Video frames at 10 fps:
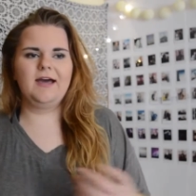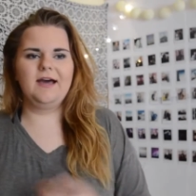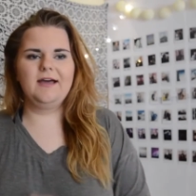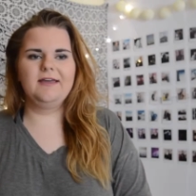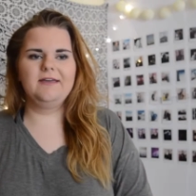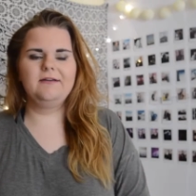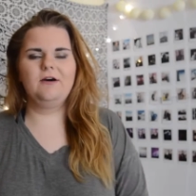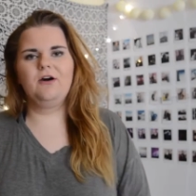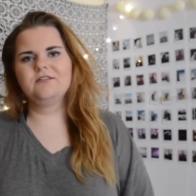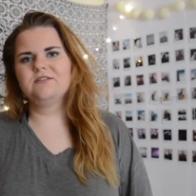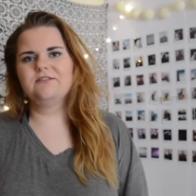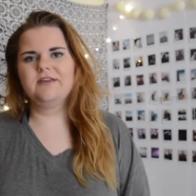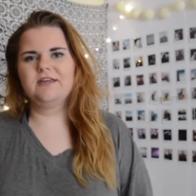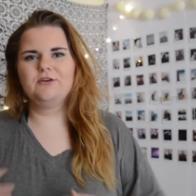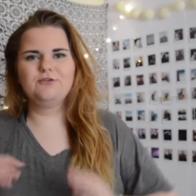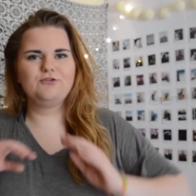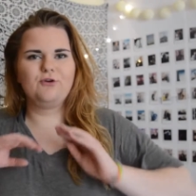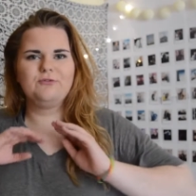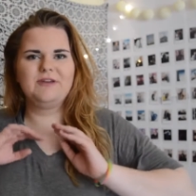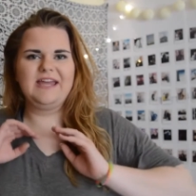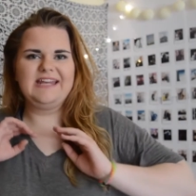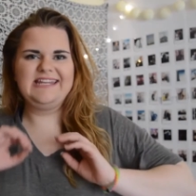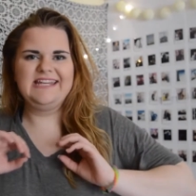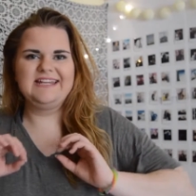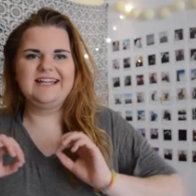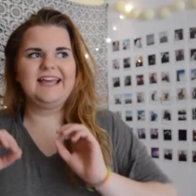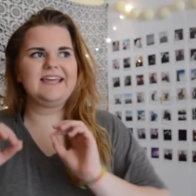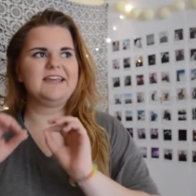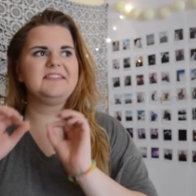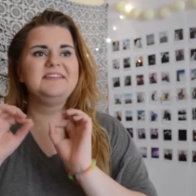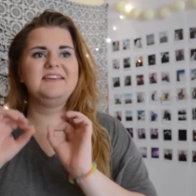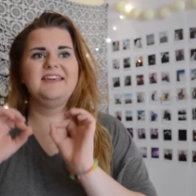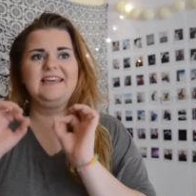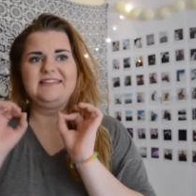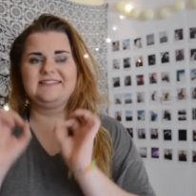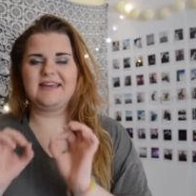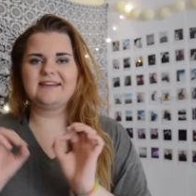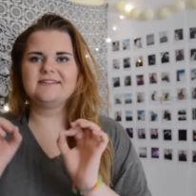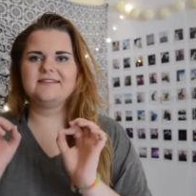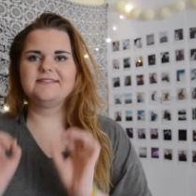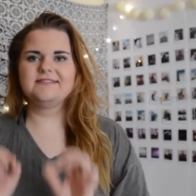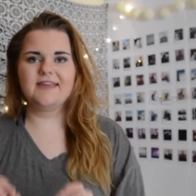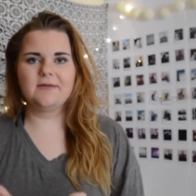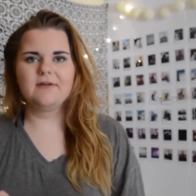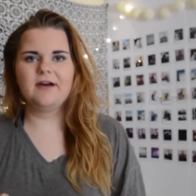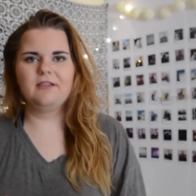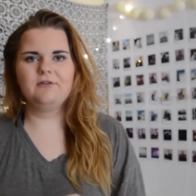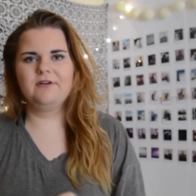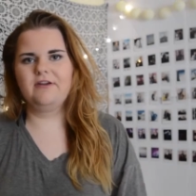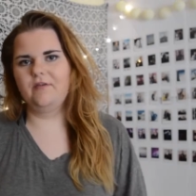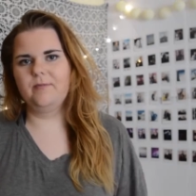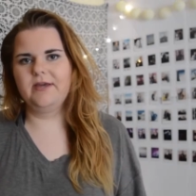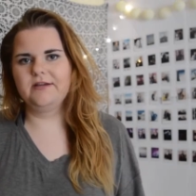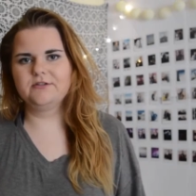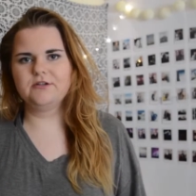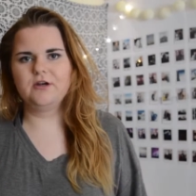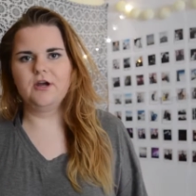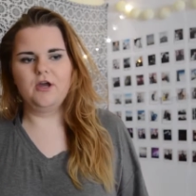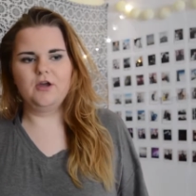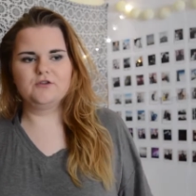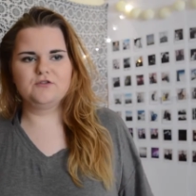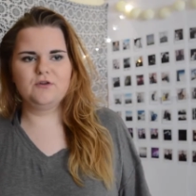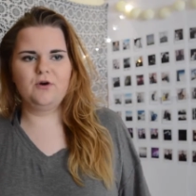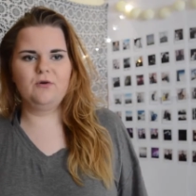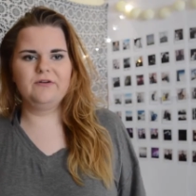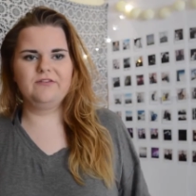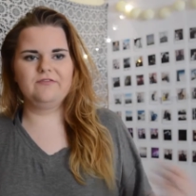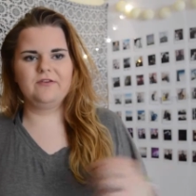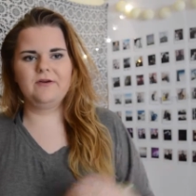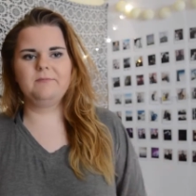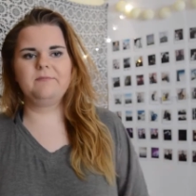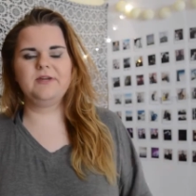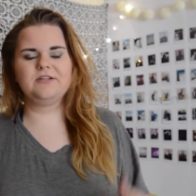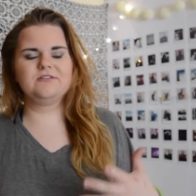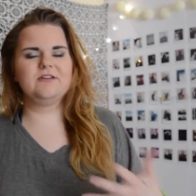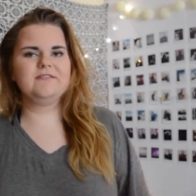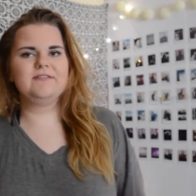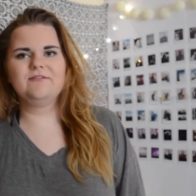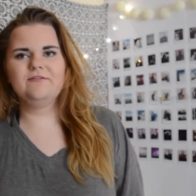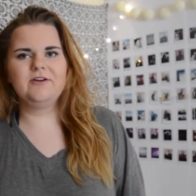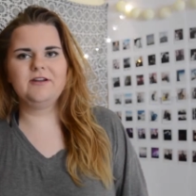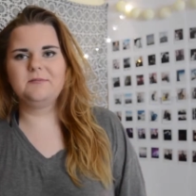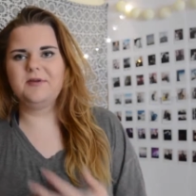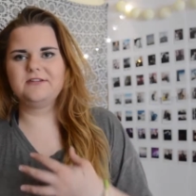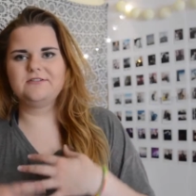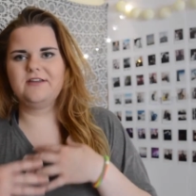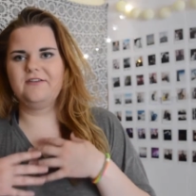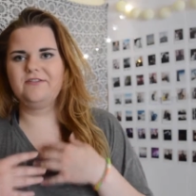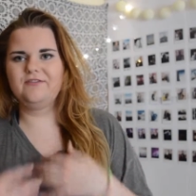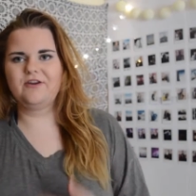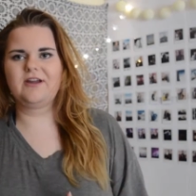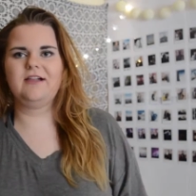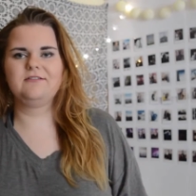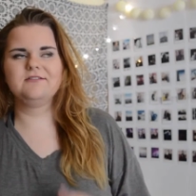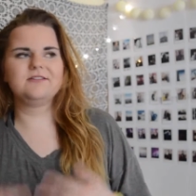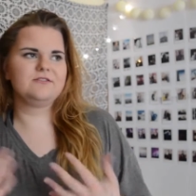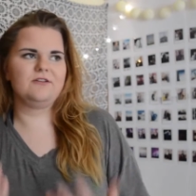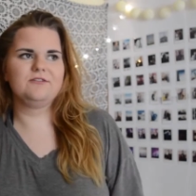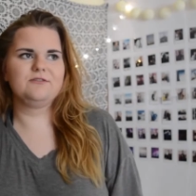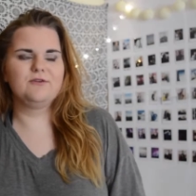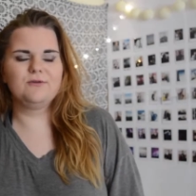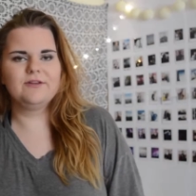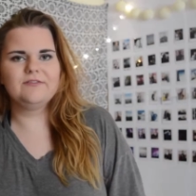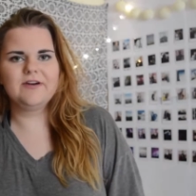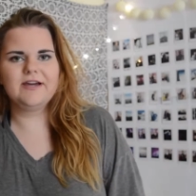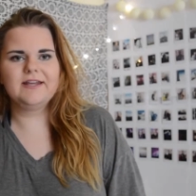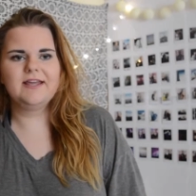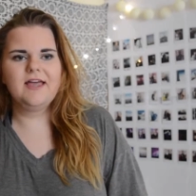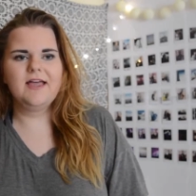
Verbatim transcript: I also think you don't need like the exact same color in every picture. So if pictures are different and pictures have different colors, that's also totally fine.